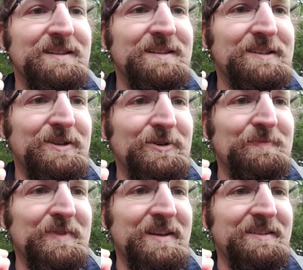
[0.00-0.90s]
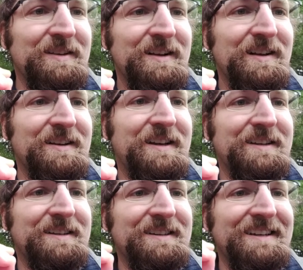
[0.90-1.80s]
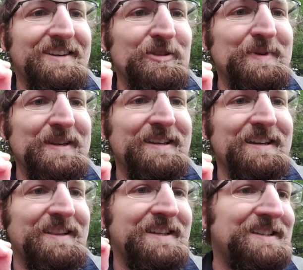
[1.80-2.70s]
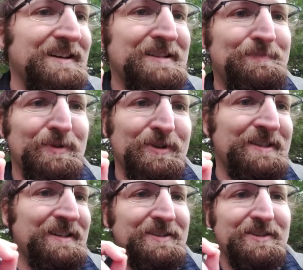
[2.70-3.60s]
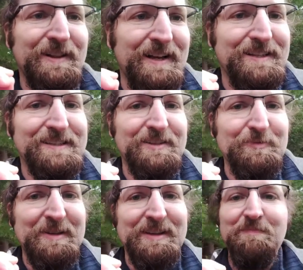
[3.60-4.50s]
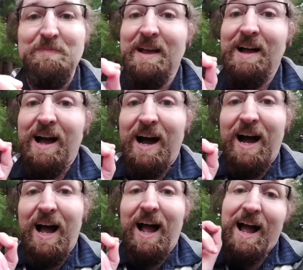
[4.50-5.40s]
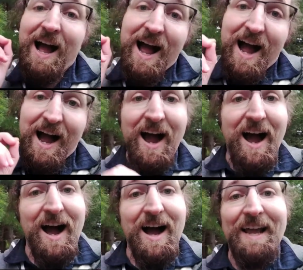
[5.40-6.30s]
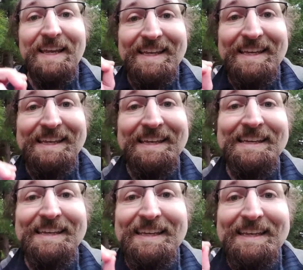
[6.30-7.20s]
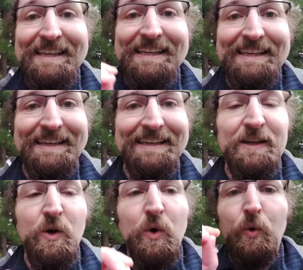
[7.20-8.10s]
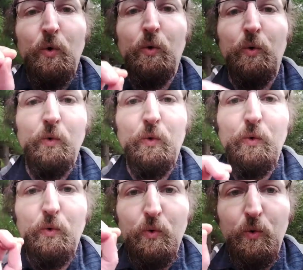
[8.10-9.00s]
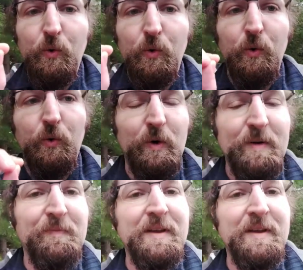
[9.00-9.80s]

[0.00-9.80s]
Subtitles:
So again, it'll be in the textbooks and in the class, it'll be ah, ii, oo.